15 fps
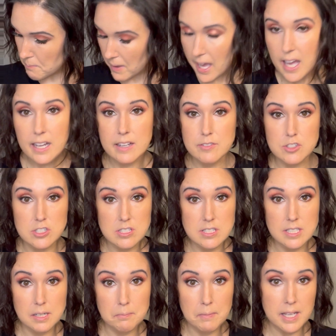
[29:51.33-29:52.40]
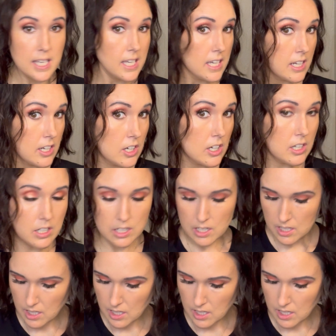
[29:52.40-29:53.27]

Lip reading: back. I've just done my hair.